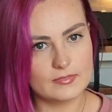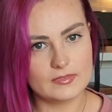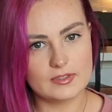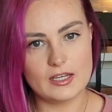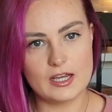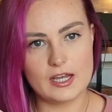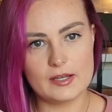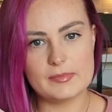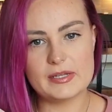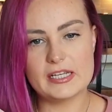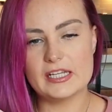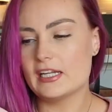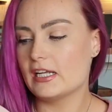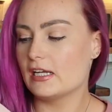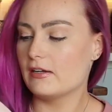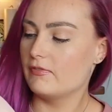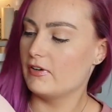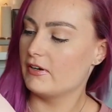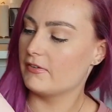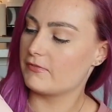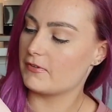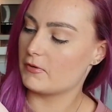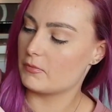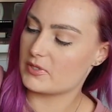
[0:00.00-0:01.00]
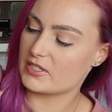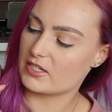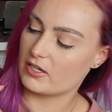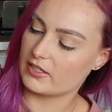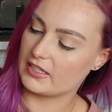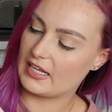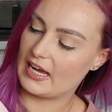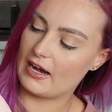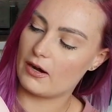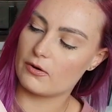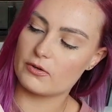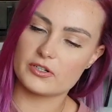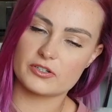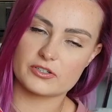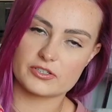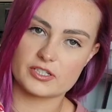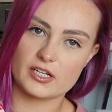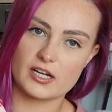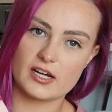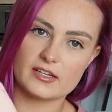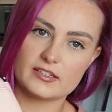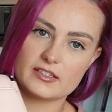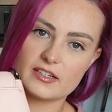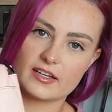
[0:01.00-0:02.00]
I mean, even if it was on the outer
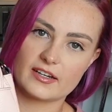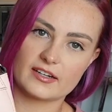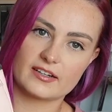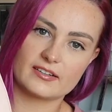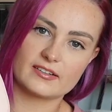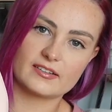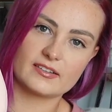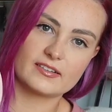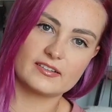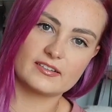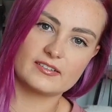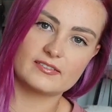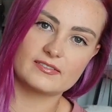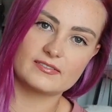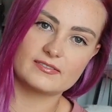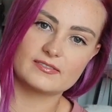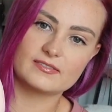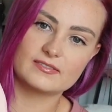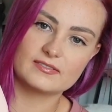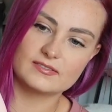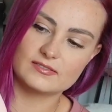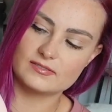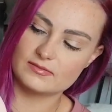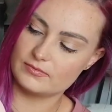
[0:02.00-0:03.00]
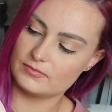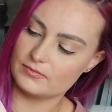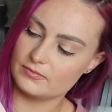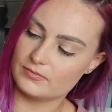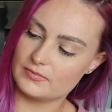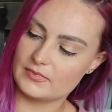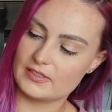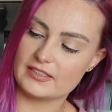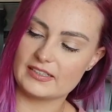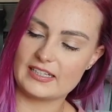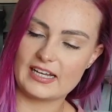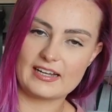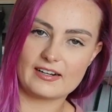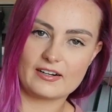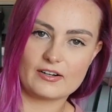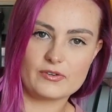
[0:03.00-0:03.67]
side, like that